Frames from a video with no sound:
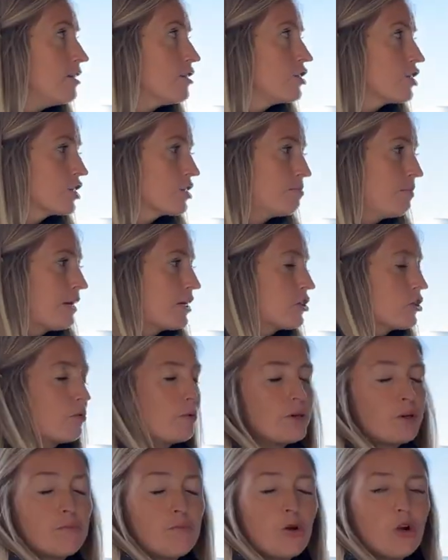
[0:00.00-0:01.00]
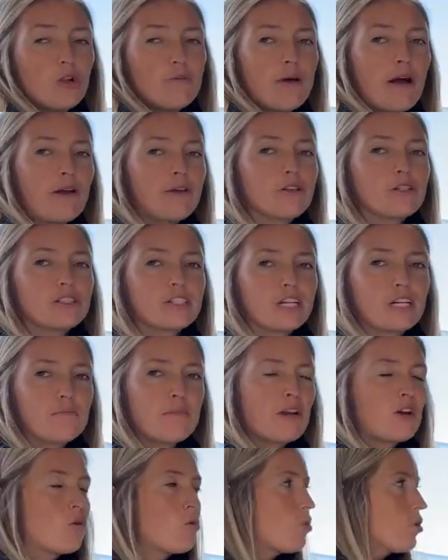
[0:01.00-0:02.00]
Just make sure when you pull them out, you stick them
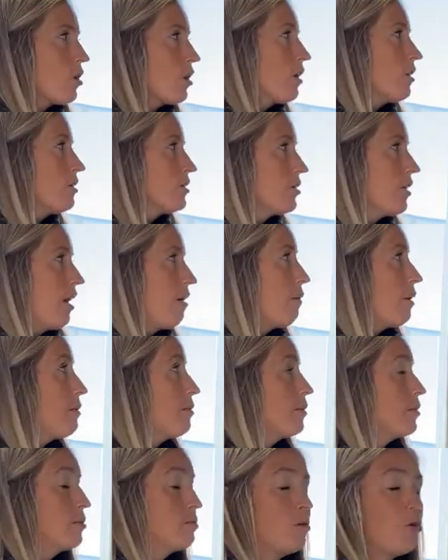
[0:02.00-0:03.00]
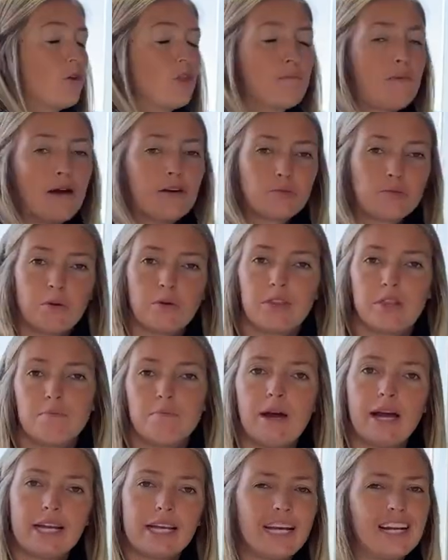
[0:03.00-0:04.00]
in order. So that way when you pull them out to put them
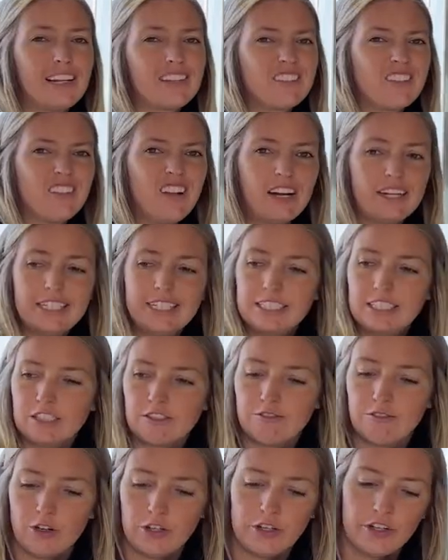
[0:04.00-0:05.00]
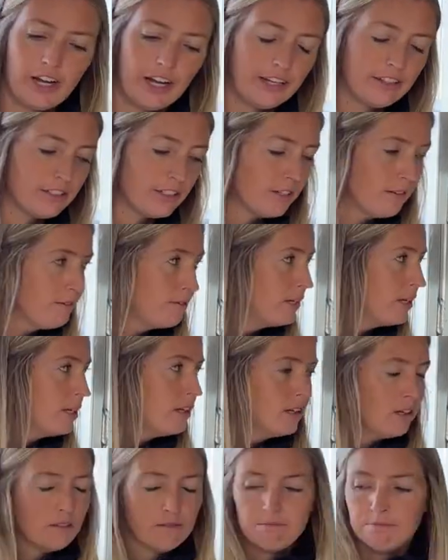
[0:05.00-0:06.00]
back in, it's a lot easier for you guys.
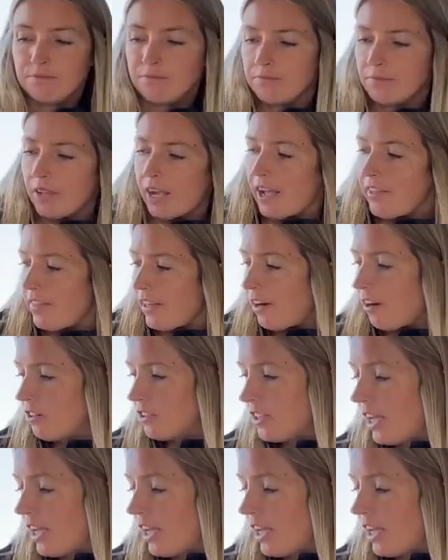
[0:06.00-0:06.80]
And then our